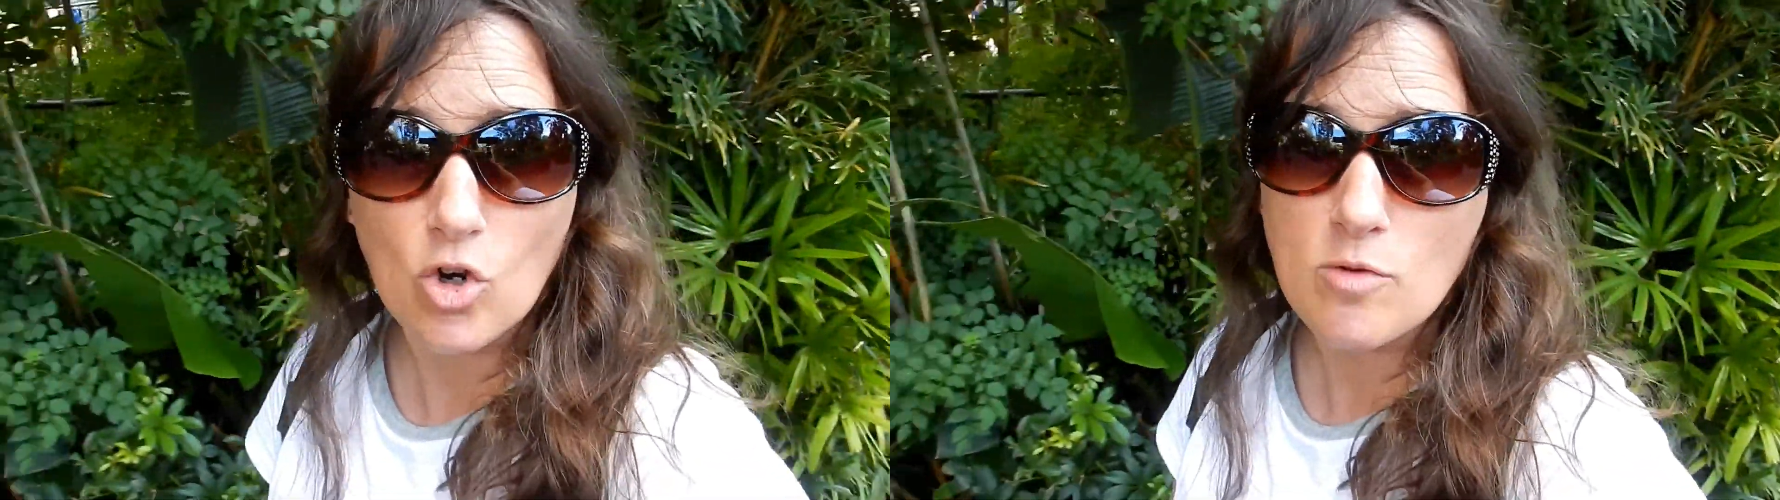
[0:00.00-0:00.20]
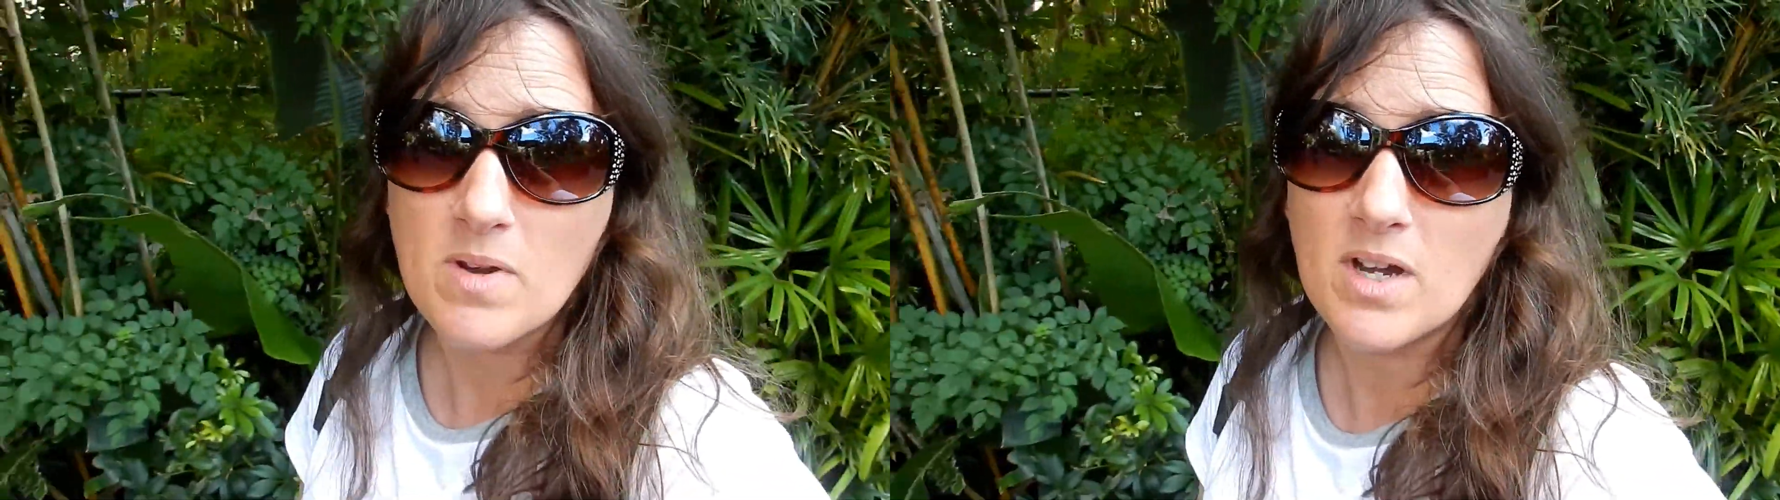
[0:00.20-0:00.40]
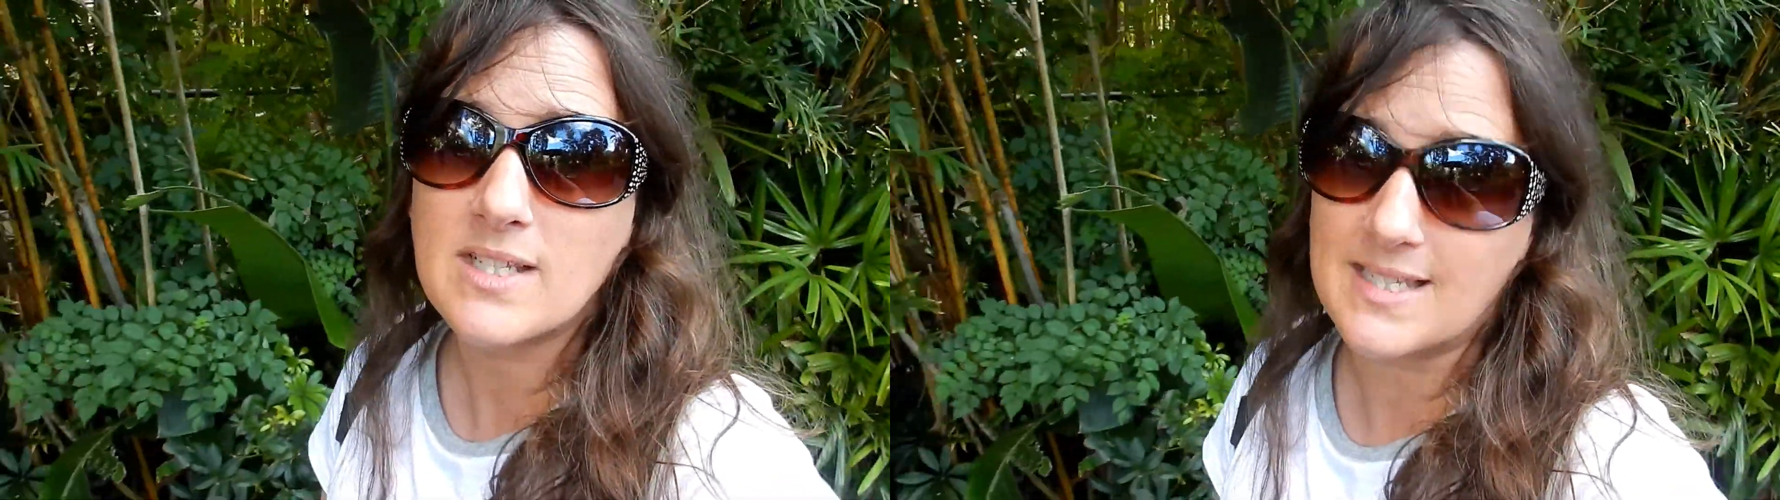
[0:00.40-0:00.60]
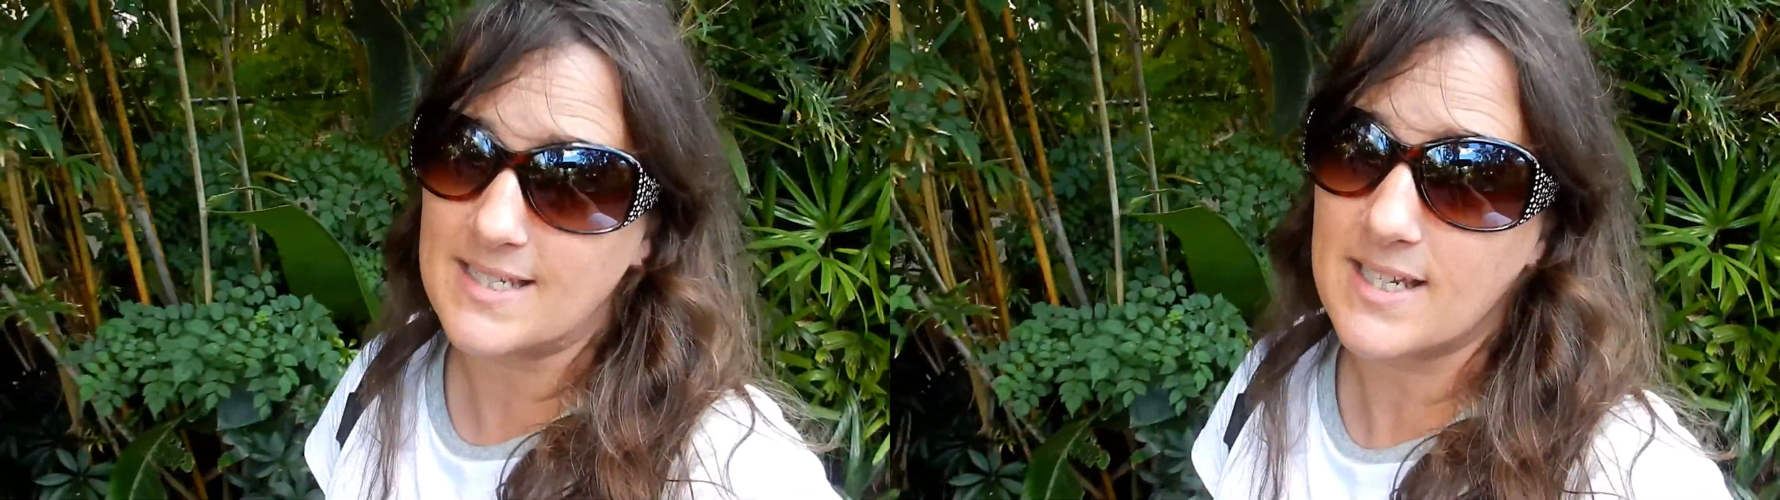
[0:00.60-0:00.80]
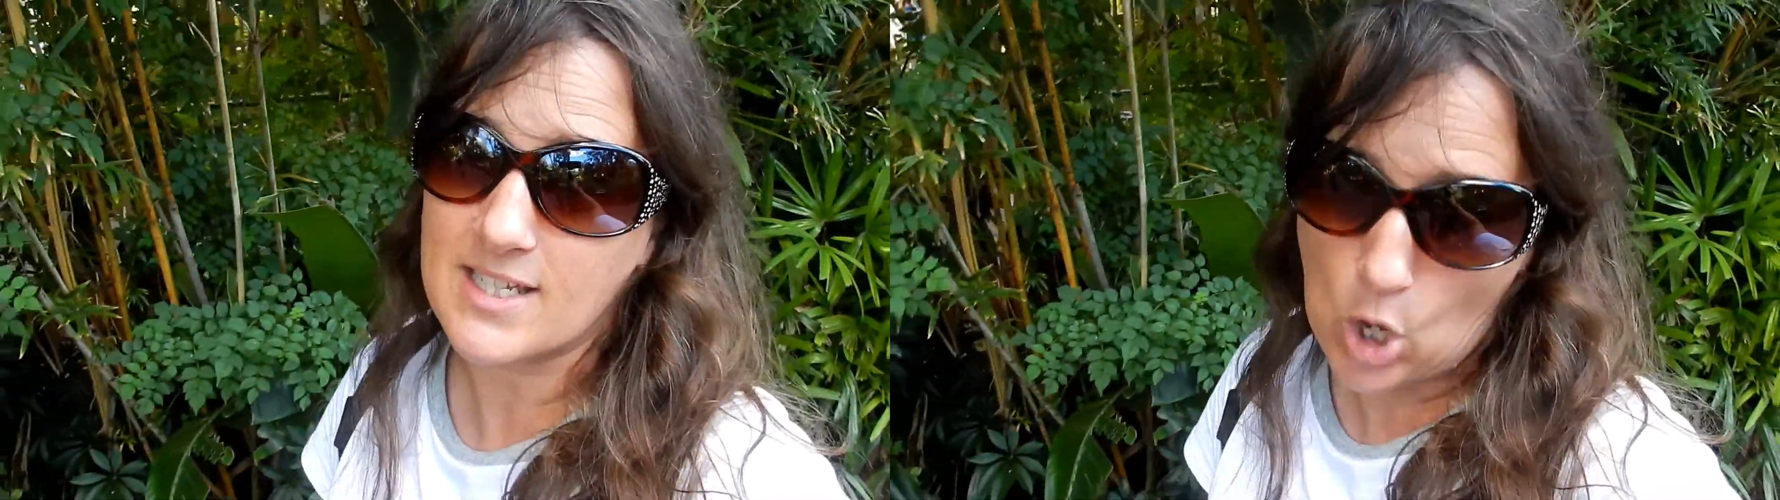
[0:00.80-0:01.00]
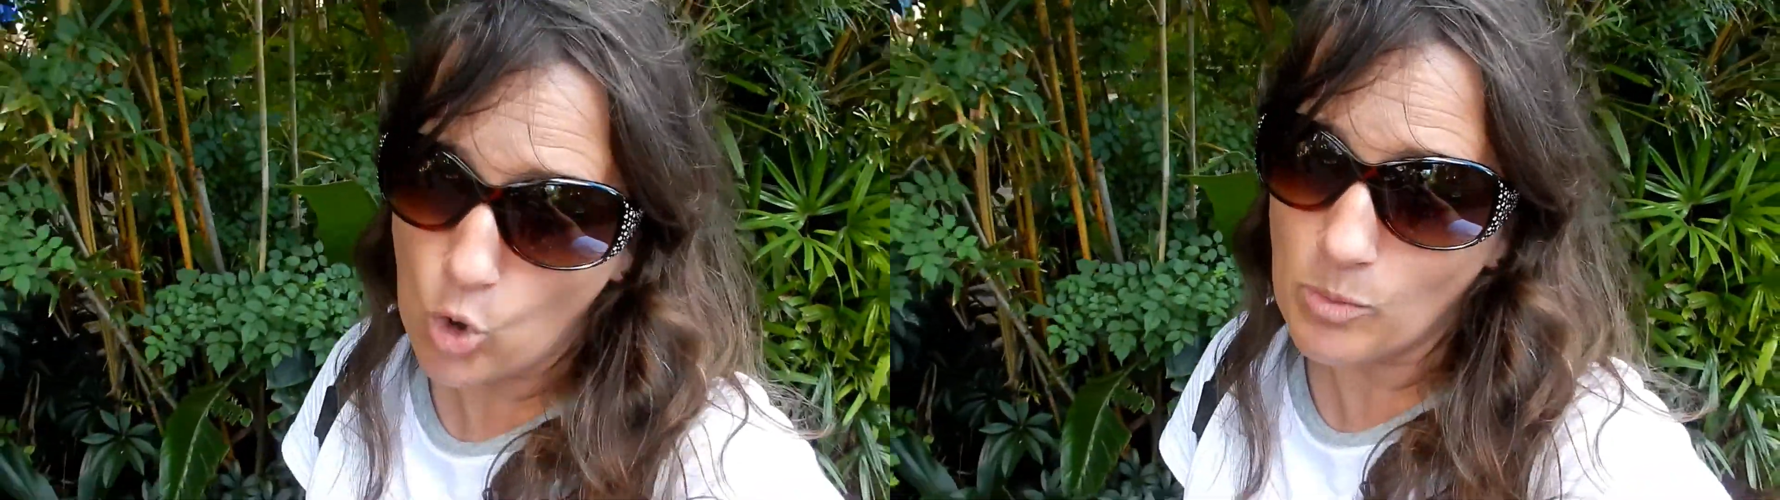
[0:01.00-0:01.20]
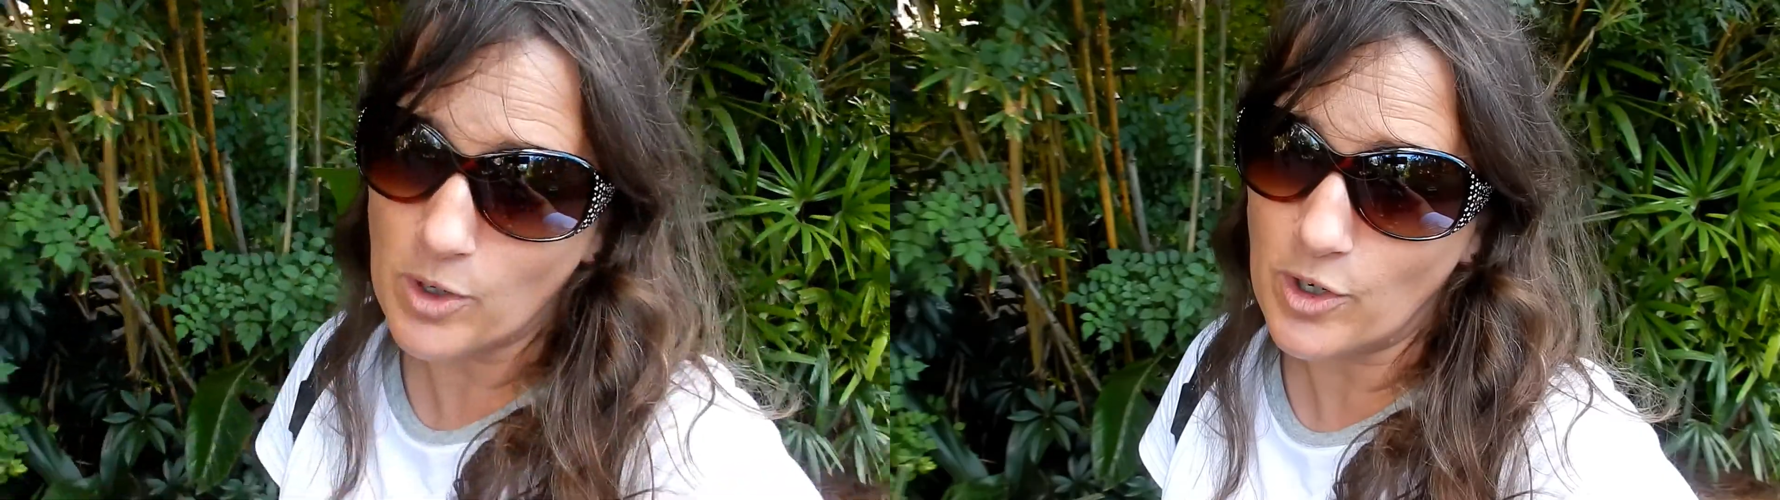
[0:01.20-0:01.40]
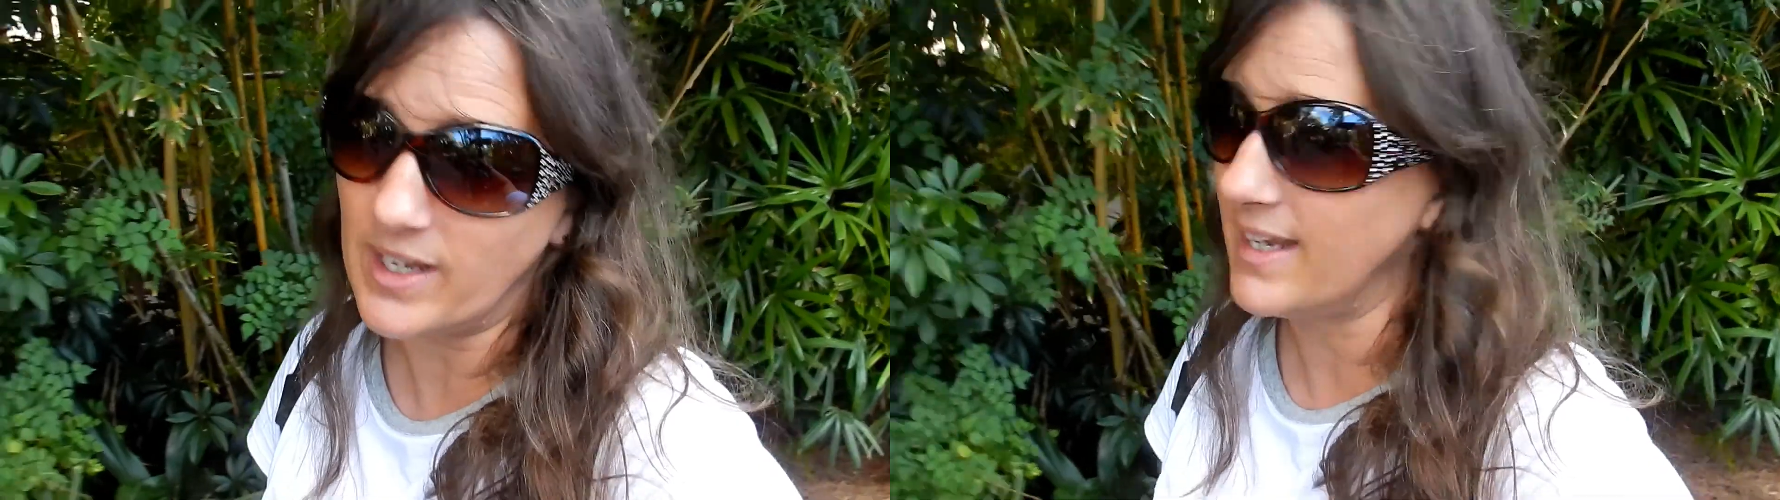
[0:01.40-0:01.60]
Irma sent us home
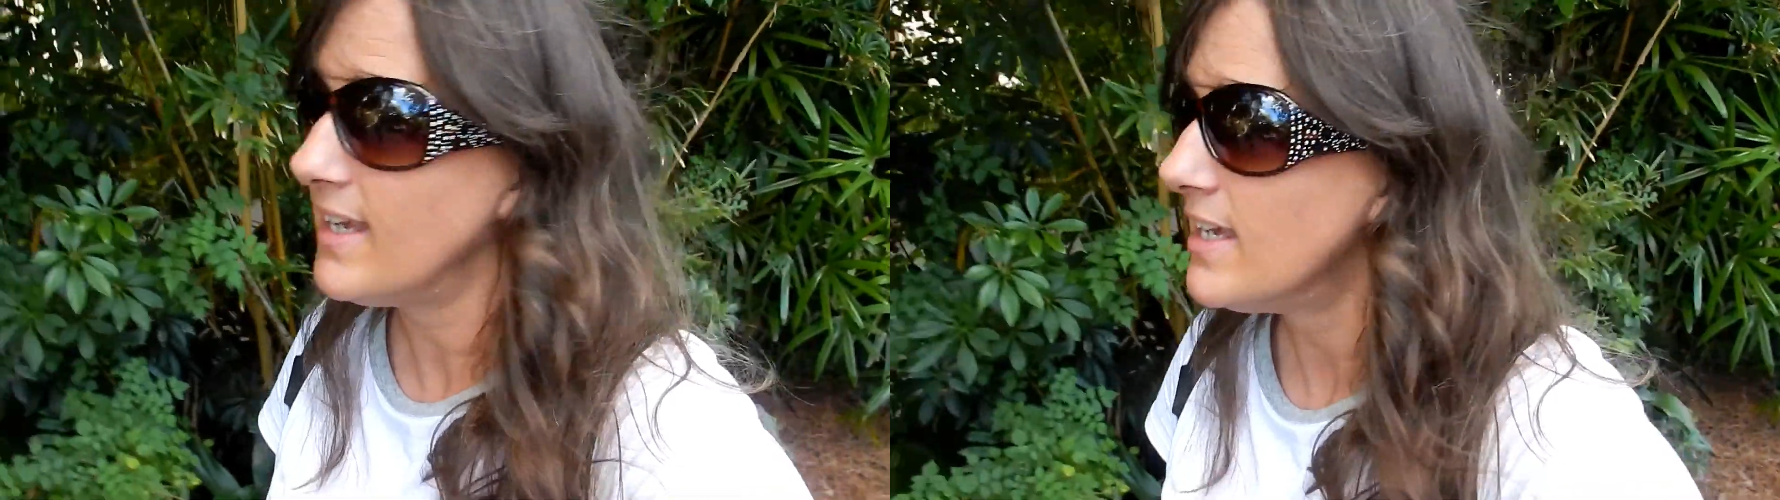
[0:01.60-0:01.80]
early.